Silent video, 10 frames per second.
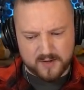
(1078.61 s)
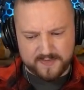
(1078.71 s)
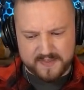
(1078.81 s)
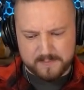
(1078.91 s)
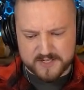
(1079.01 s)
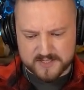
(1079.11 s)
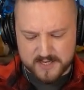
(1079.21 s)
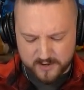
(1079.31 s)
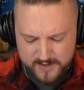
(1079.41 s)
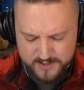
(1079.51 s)
The
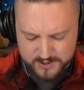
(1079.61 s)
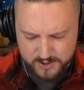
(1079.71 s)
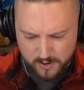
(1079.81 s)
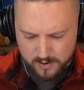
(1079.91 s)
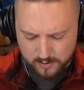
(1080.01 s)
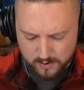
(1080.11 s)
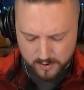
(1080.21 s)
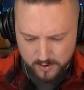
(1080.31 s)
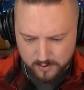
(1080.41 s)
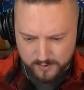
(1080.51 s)
mysterious sir
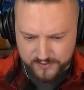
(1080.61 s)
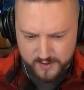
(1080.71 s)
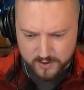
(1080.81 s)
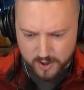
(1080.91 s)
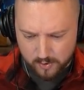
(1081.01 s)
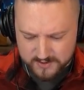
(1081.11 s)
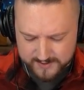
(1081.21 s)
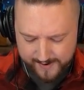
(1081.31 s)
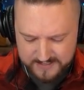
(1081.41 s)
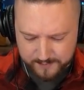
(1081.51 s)
with the no
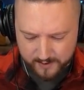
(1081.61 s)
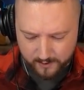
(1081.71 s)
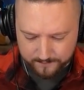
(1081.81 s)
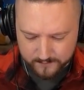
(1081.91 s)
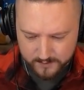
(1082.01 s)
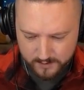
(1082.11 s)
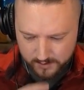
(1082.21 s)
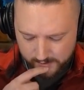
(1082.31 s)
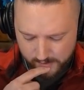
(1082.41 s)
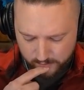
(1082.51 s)
Zap spell.
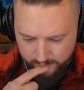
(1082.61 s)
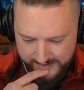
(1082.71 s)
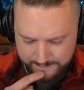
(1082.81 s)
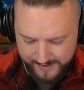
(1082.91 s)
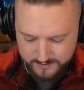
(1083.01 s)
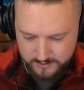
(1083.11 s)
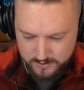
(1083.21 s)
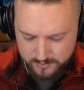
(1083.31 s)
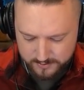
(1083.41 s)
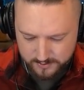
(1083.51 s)
All right, my
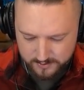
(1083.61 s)
dude.